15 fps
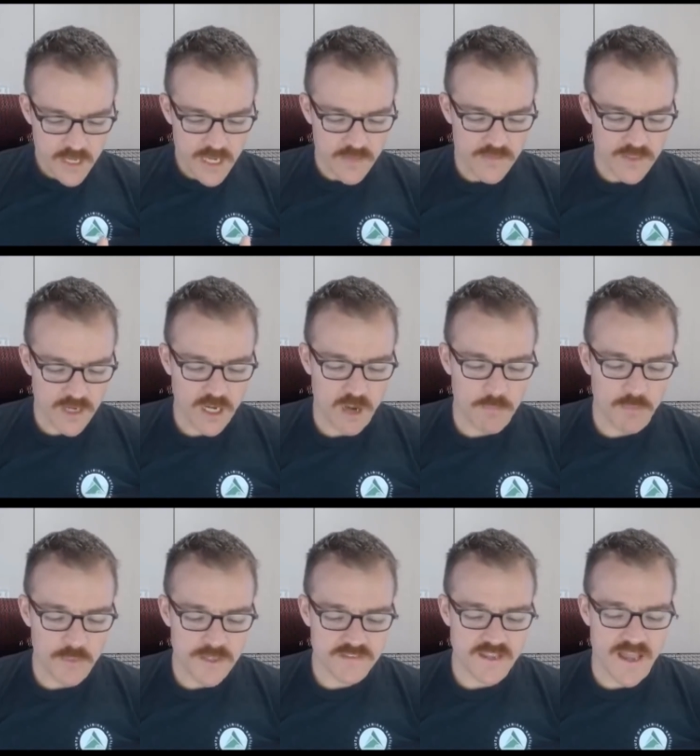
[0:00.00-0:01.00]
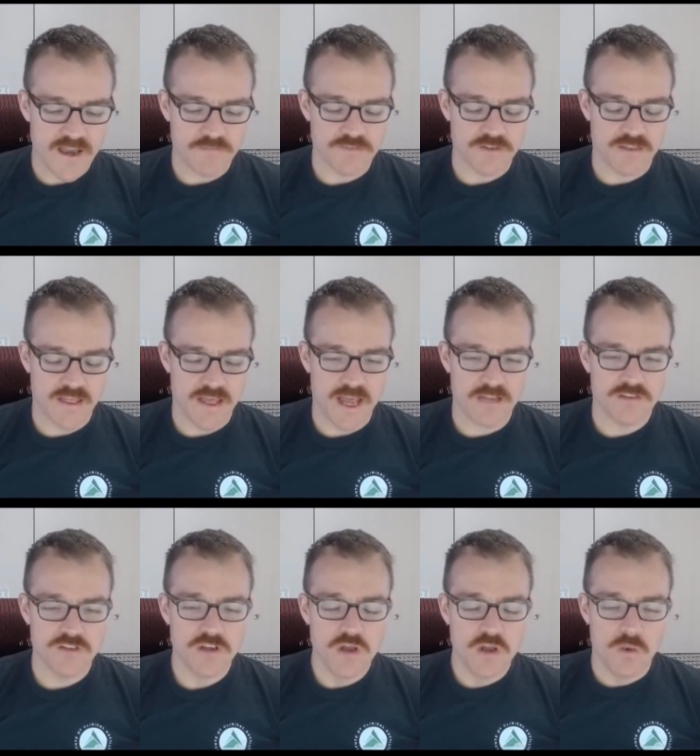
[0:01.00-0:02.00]
And then a couple weeks after
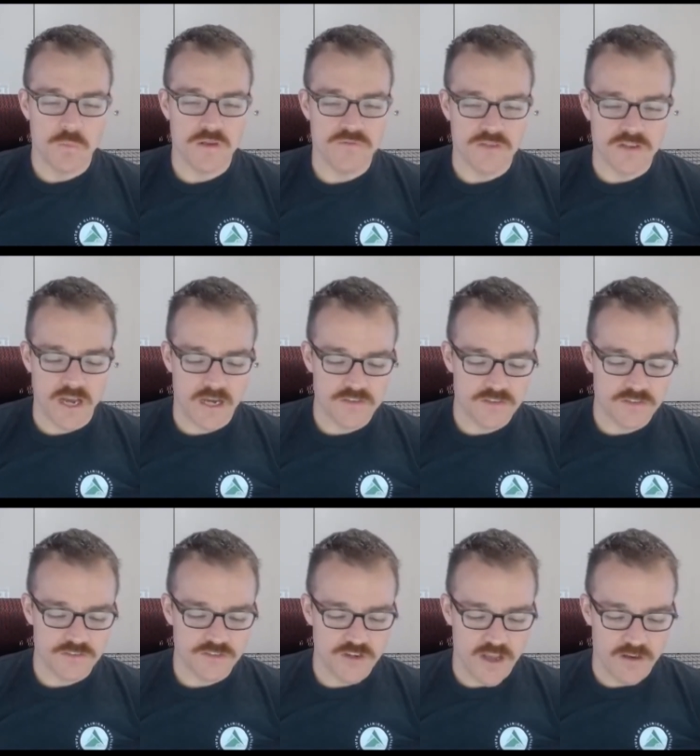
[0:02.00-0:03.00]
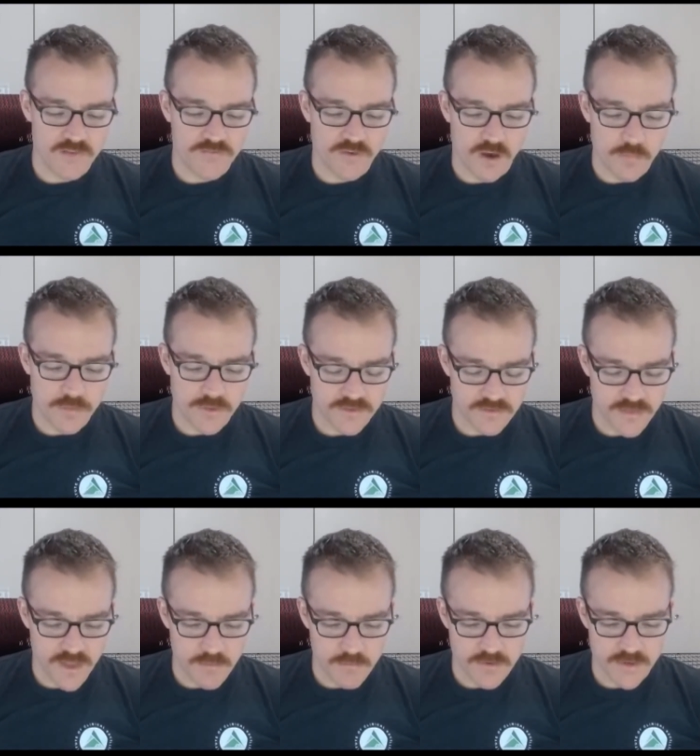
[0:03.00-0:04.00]
that, We've got Jeff up in
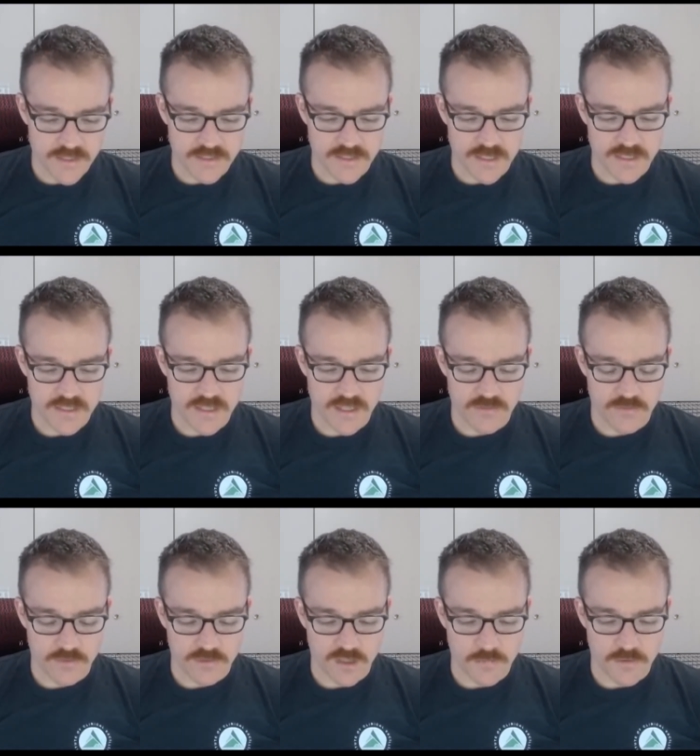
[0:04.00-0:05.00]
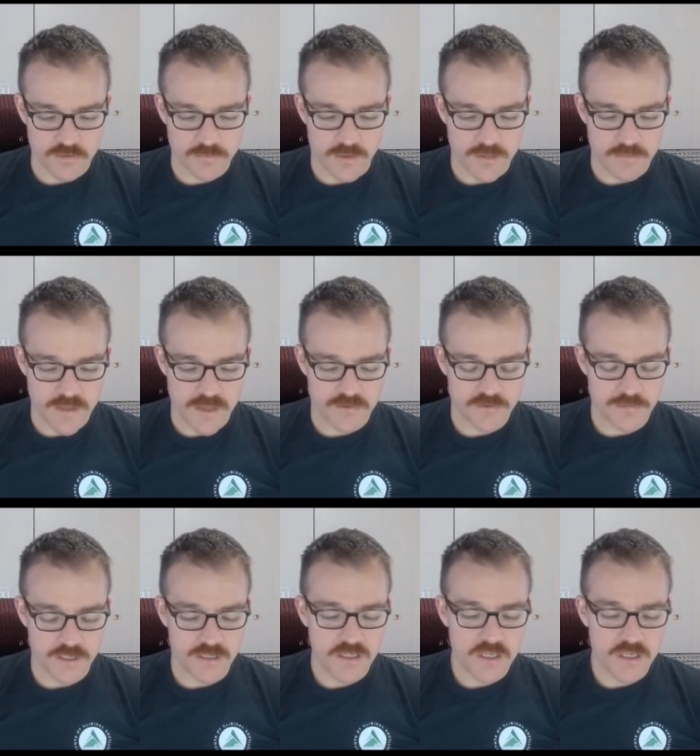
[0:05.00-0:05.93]
Danbury, Connecticut for lumbar spine management.